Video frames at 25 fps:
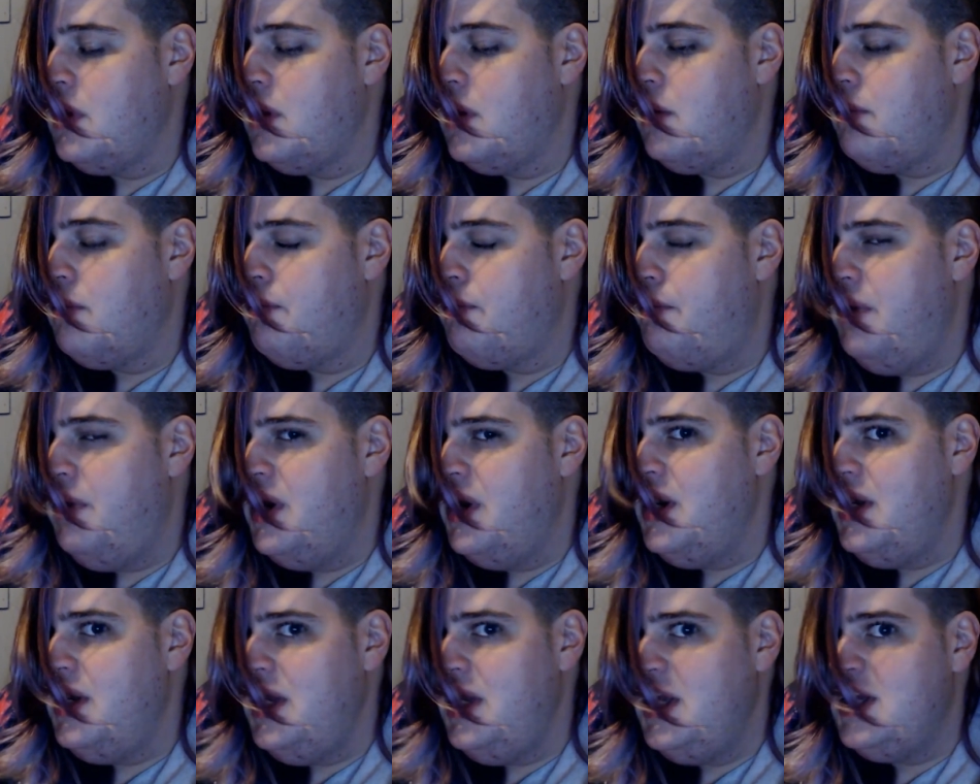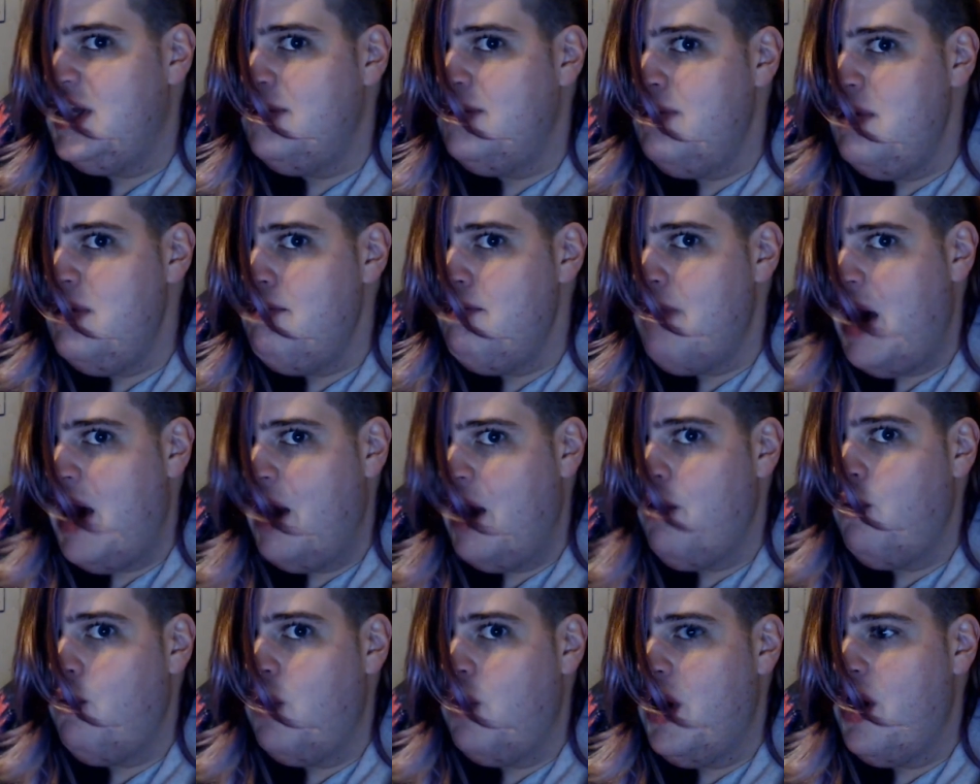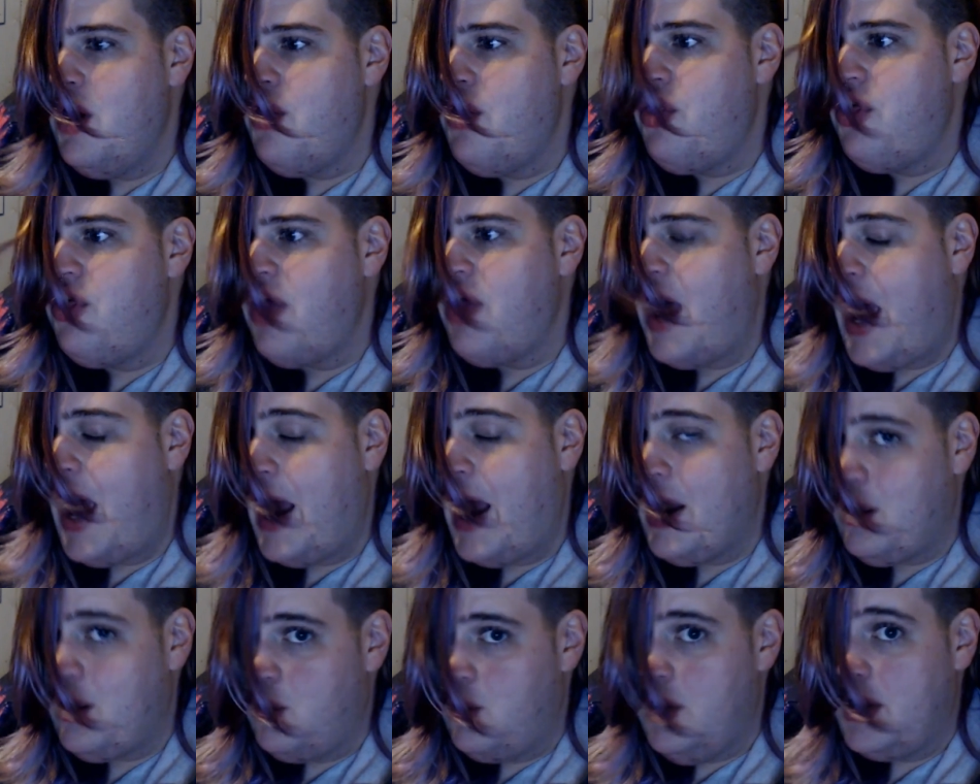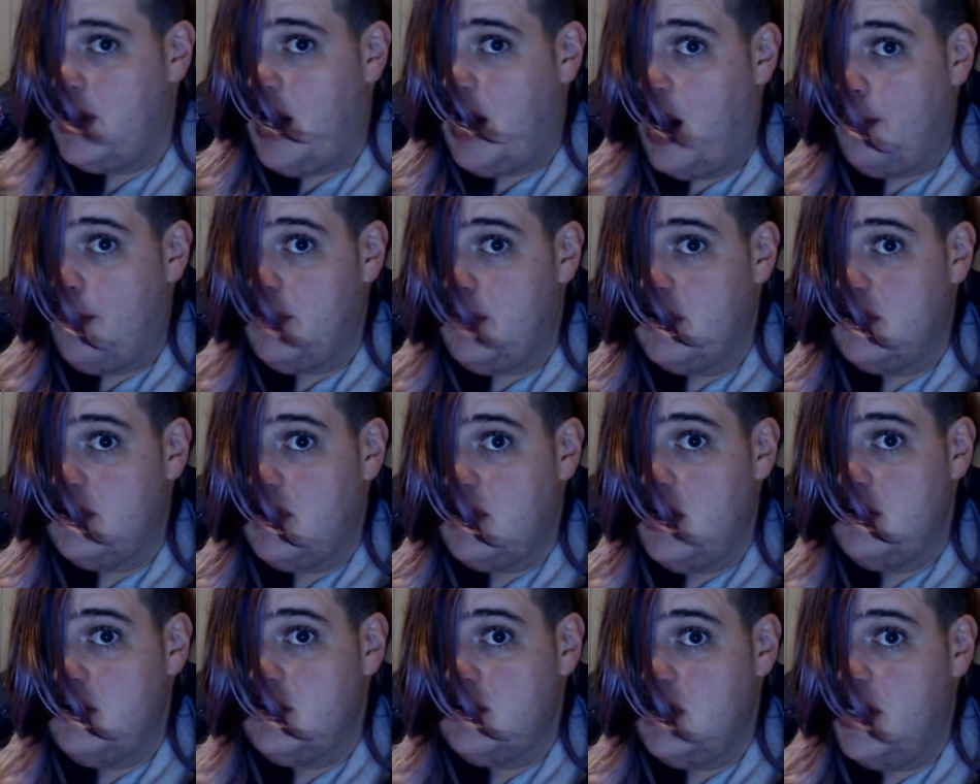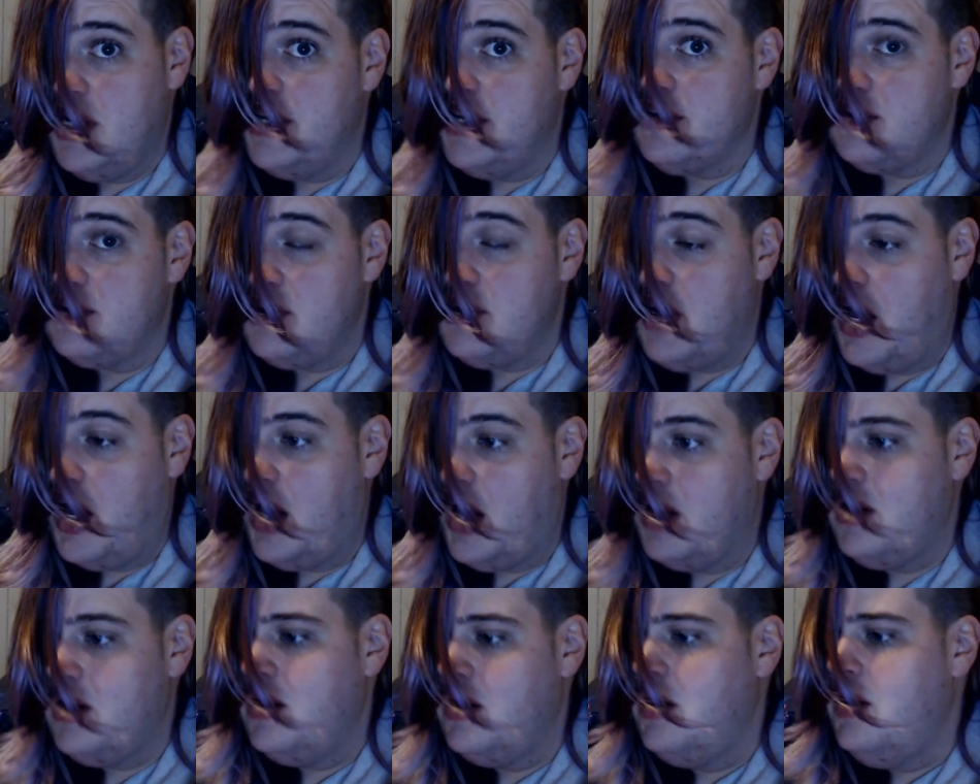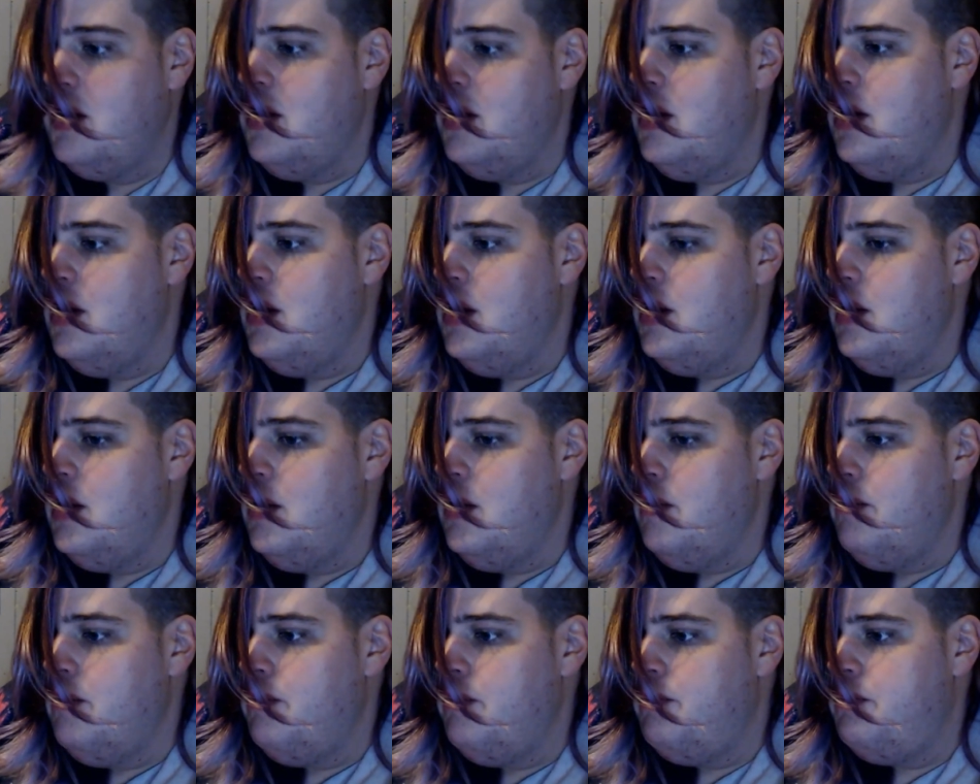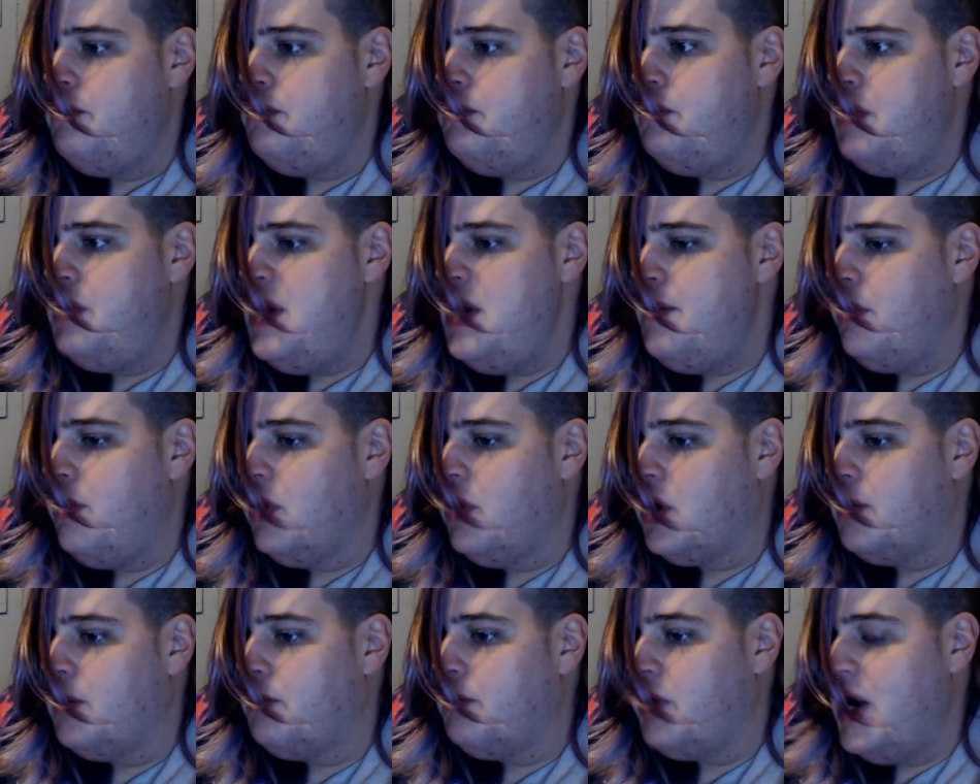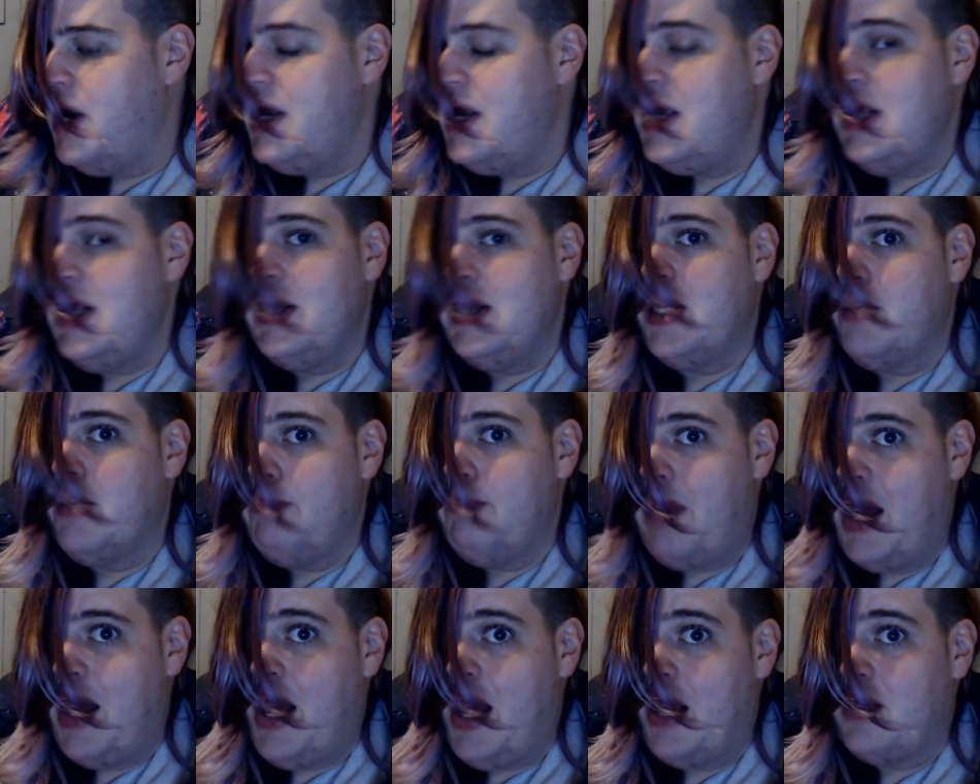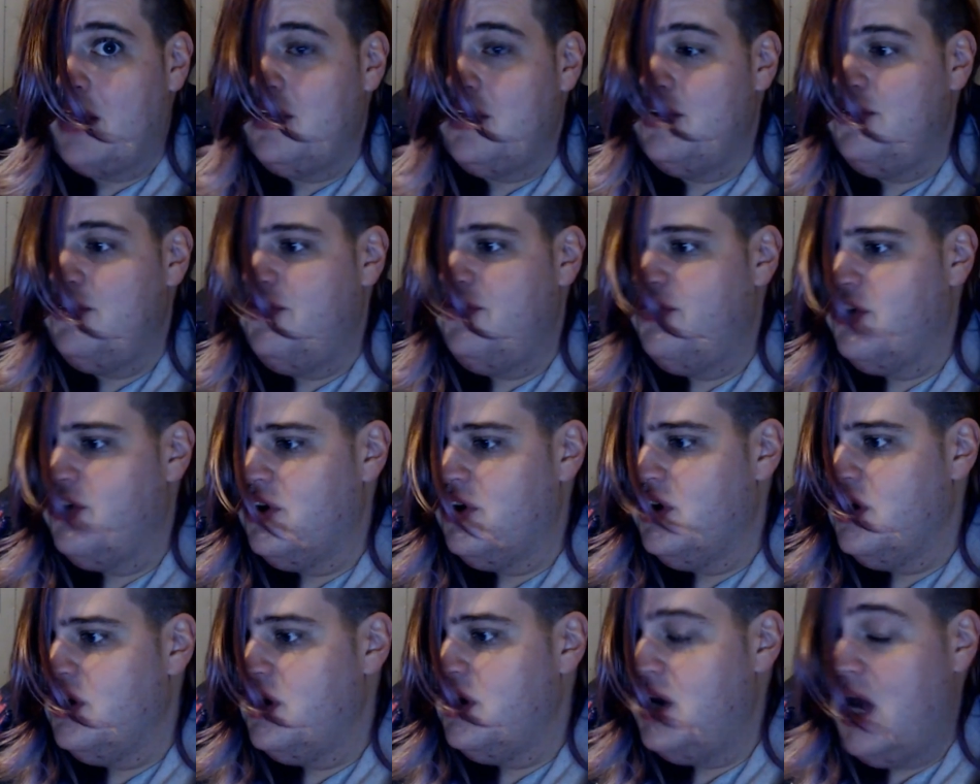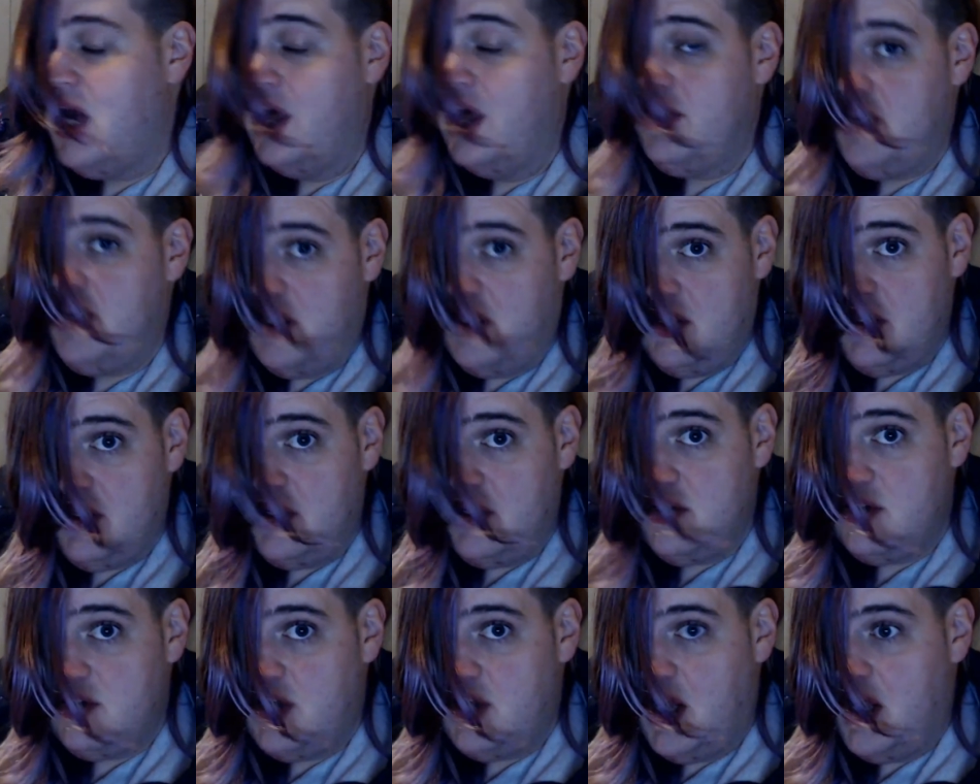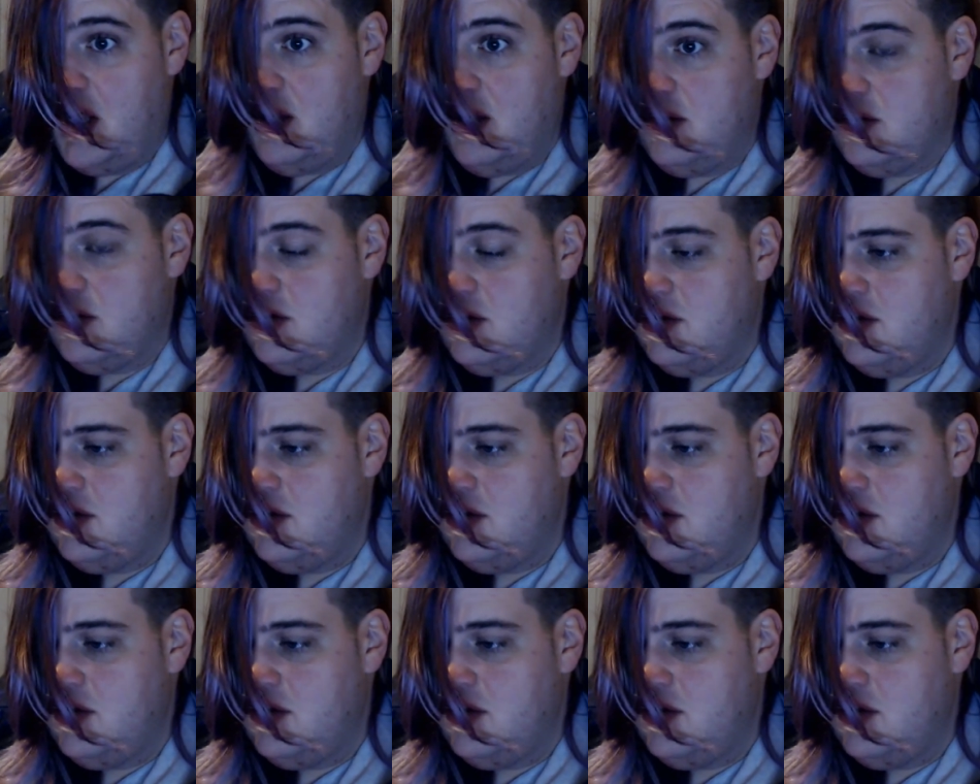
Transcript: it needs to be met with adequate compensation, and it's not. People are breaking their backs for nothing these days.